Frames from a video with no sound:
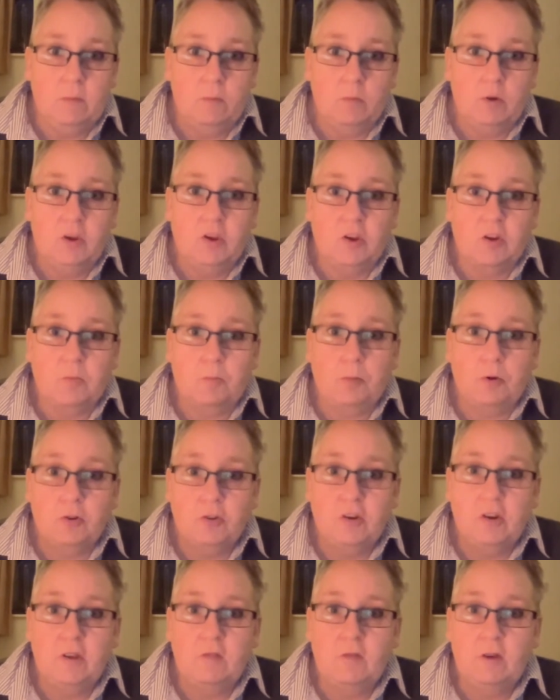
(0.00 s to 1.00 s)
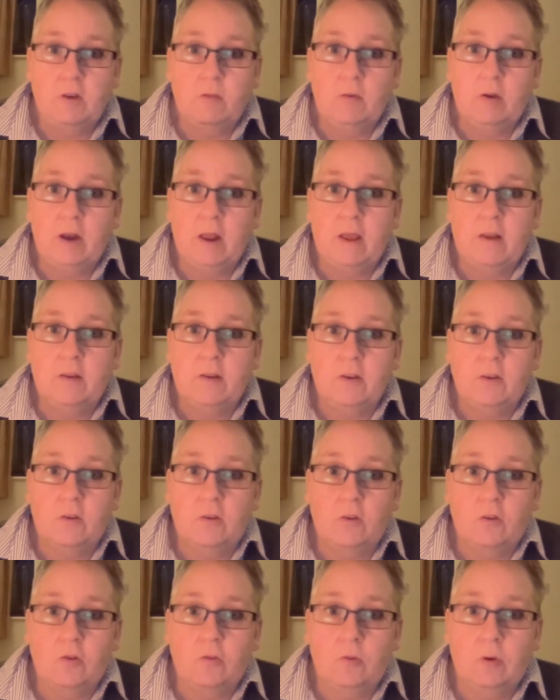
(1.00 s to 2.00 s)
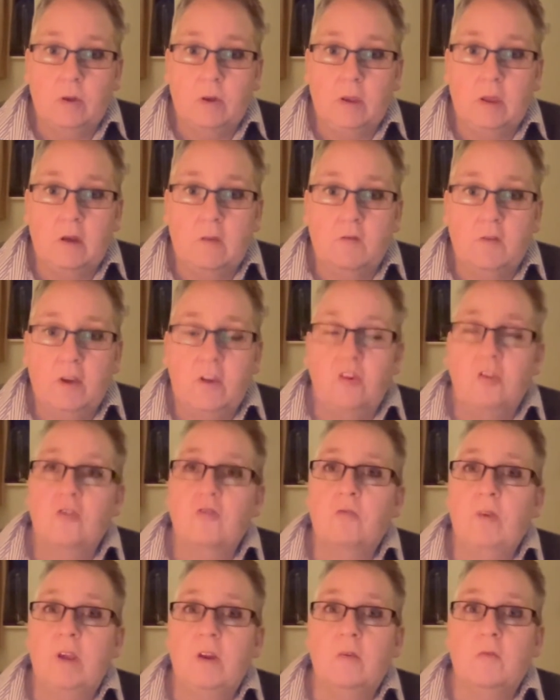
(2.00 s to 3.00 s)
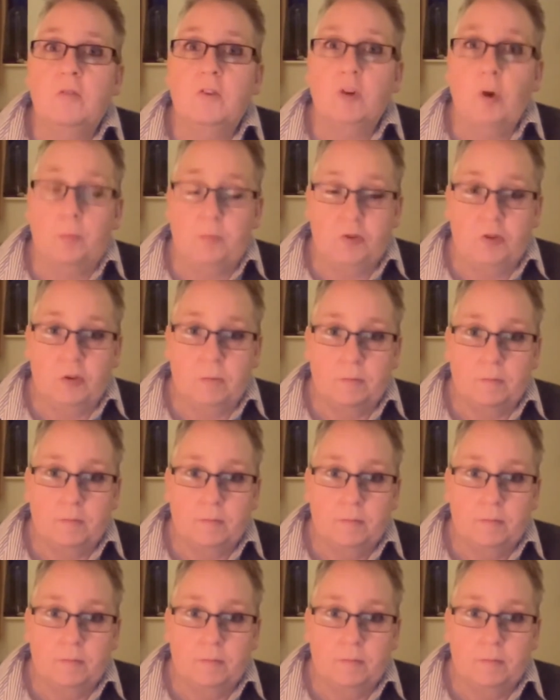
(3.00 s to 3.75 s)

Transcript: which is positively related to an innovation's rate of adoption.